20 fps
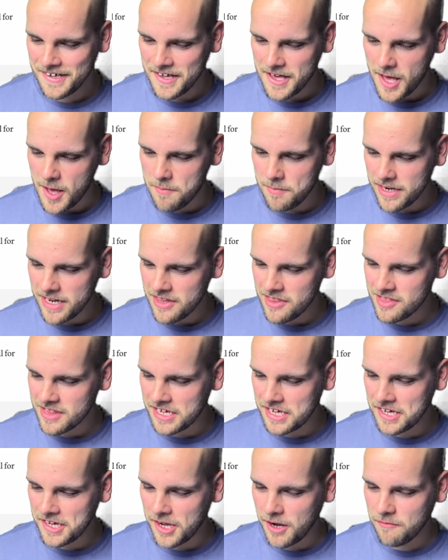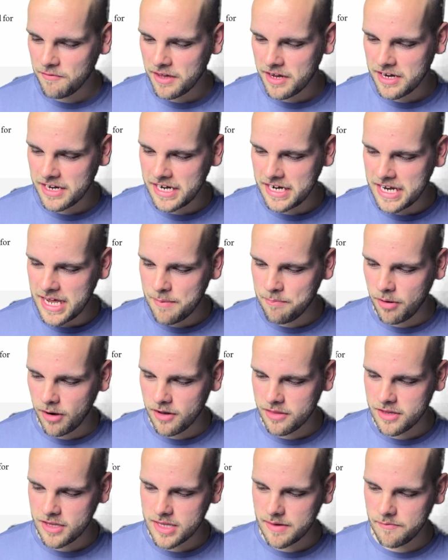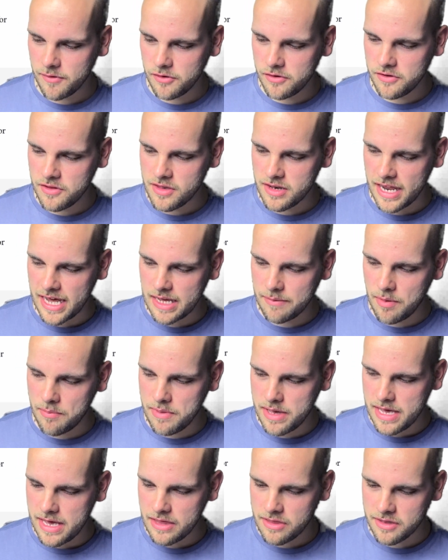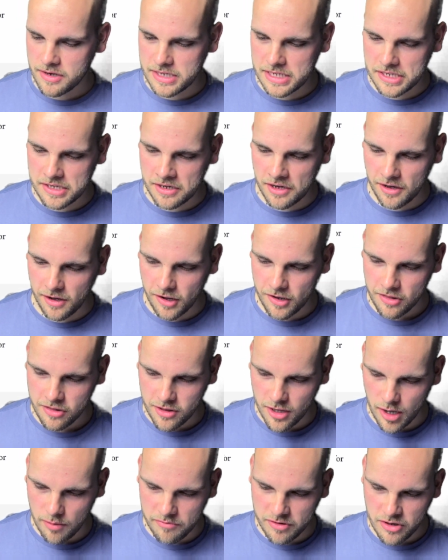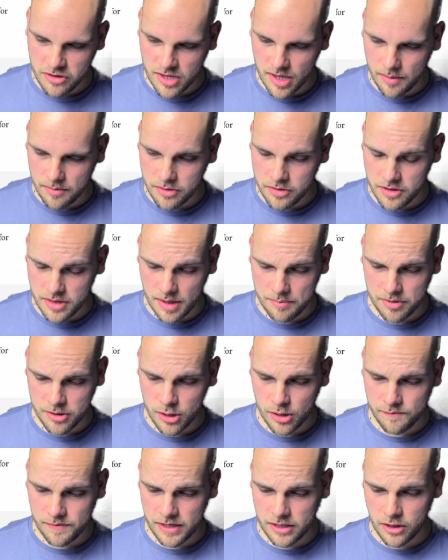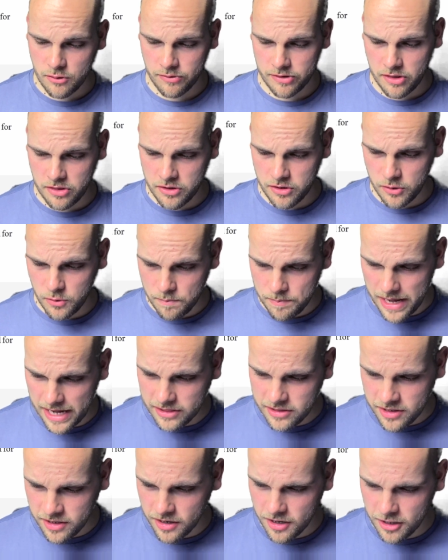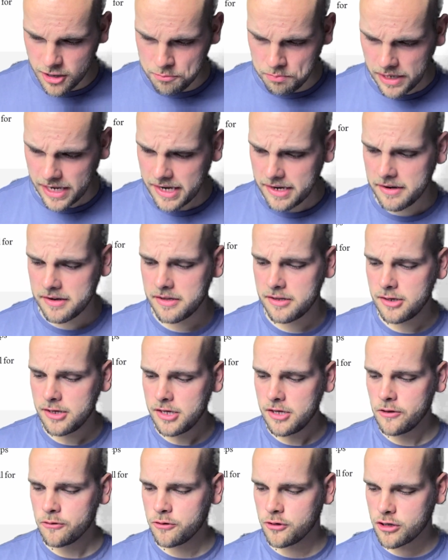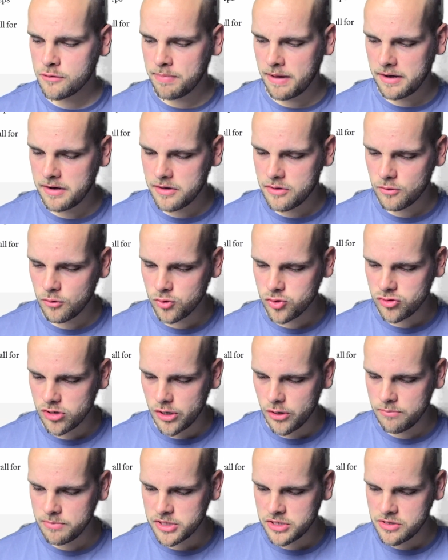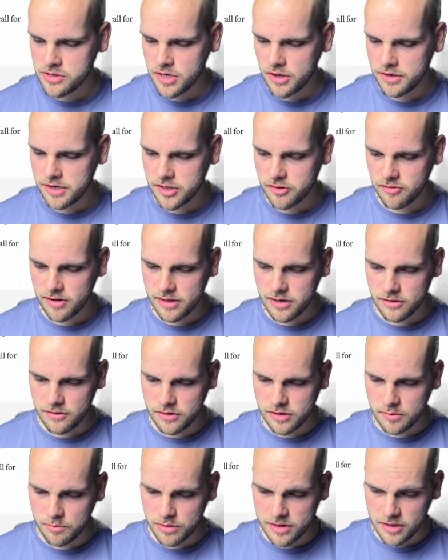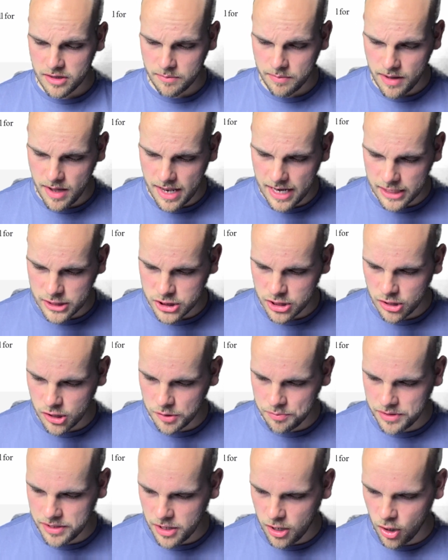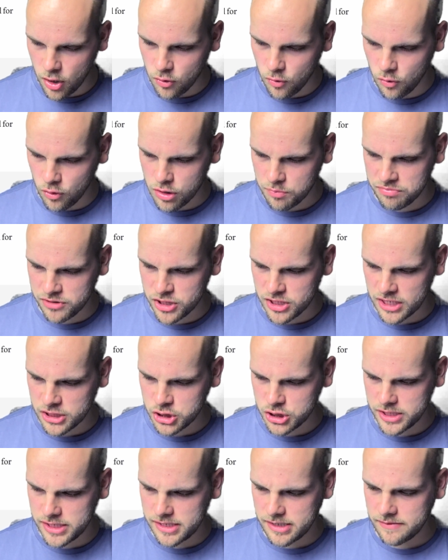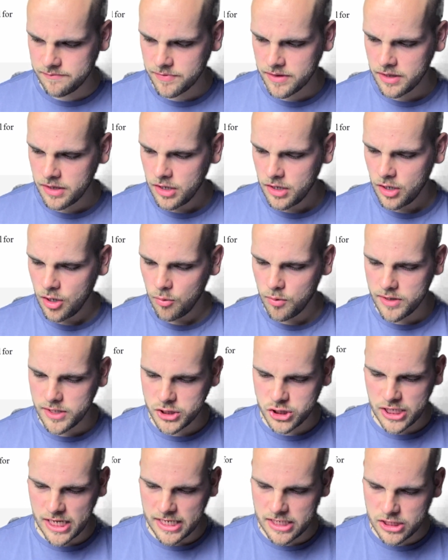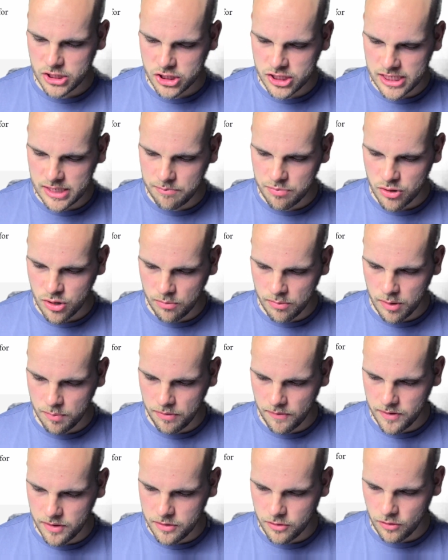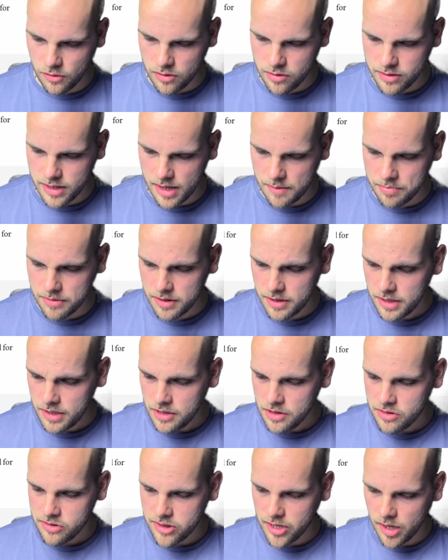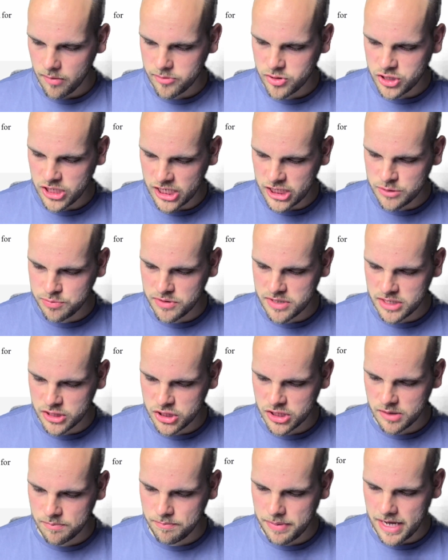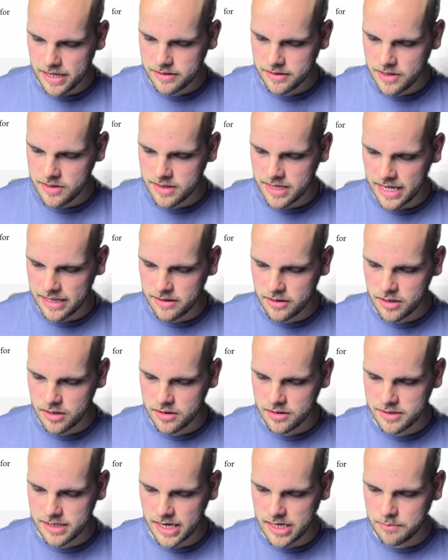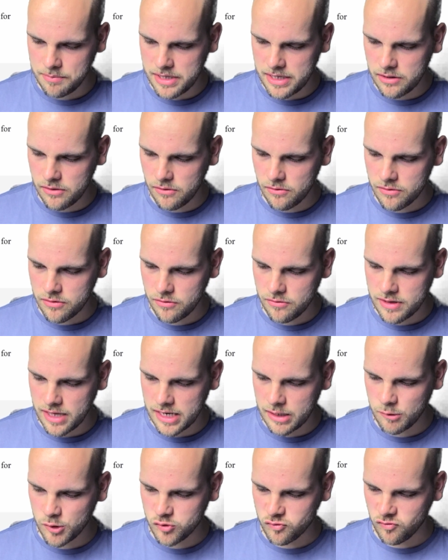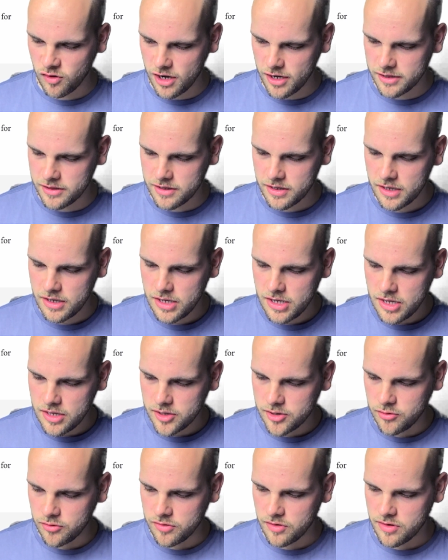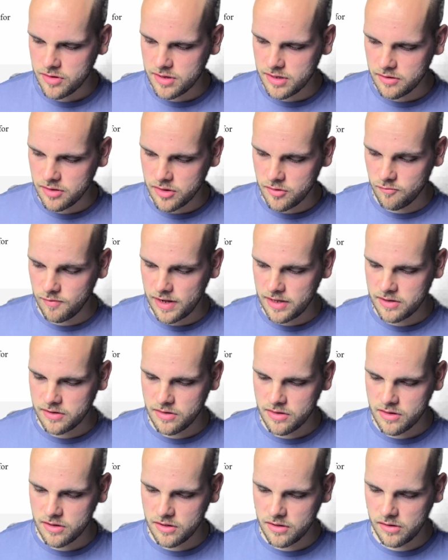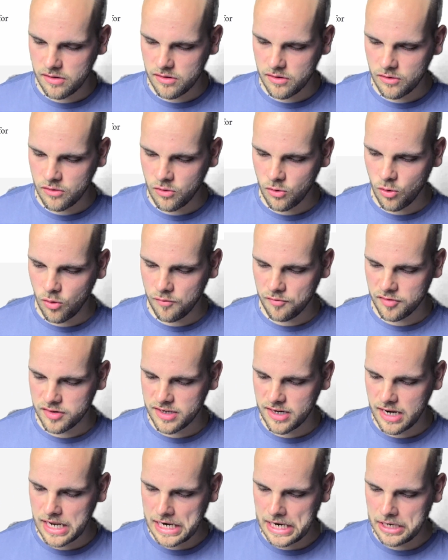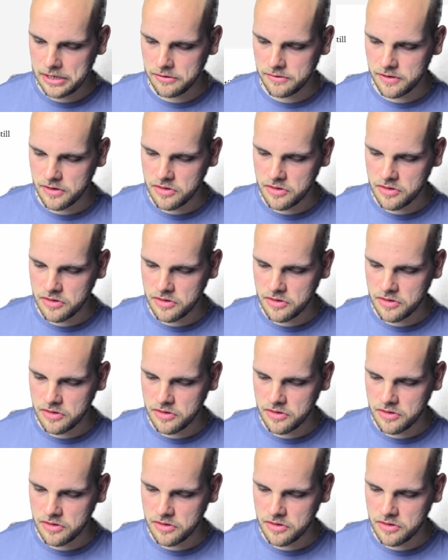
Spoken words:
Amid a stink over the clean air policies of London's Labour Mayor Sadiq Khan, Starmer in December 2022 backed Khan's plan to expand his ultra-low emission zone into Greater London, but as a by-election loomed in Uxbridge last year, where the change keeps coming up on the doorstep, Starmer changed position and backed his candidate Danny Beales, who said he was right to raise concerns and call for a delay to the